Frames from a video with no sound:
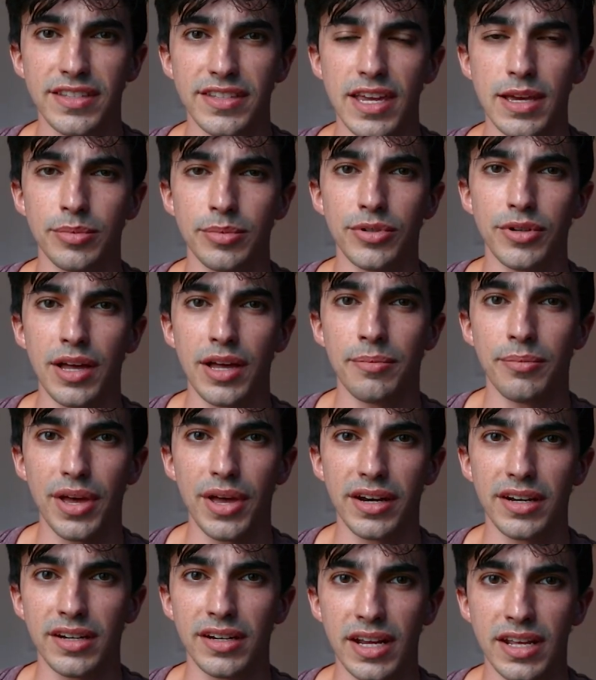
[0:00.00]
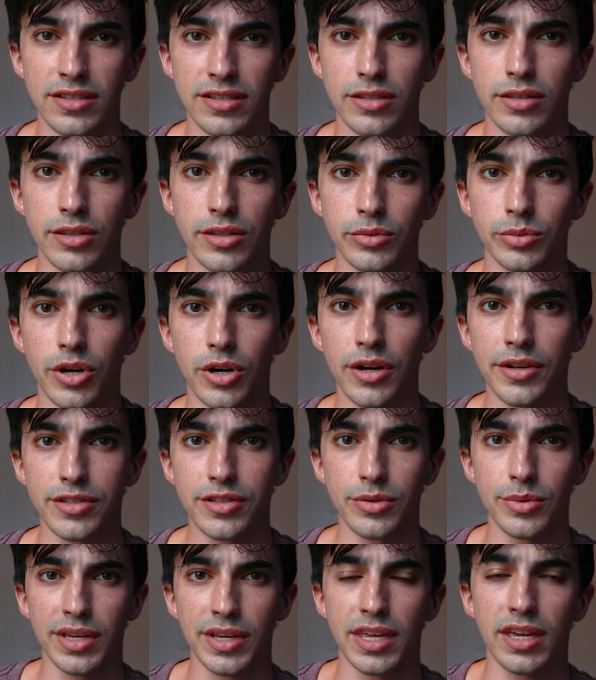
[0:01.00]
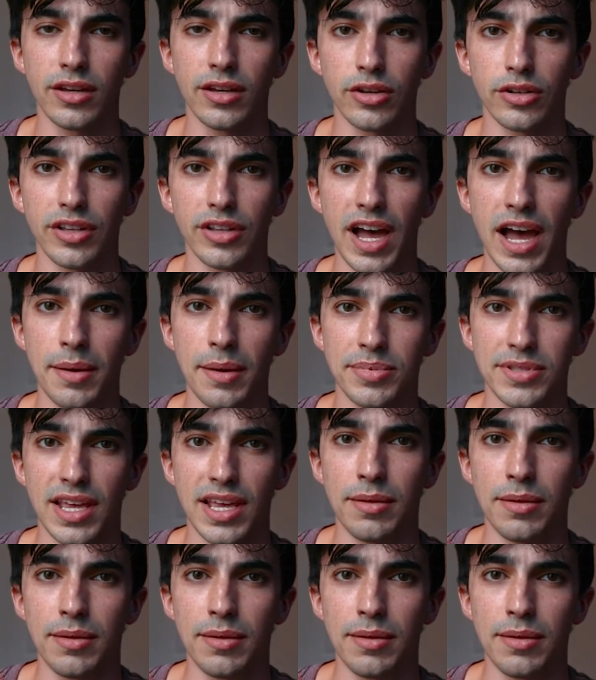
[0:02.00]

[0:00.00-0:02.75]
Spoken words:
table embedded into the wall so it can collapse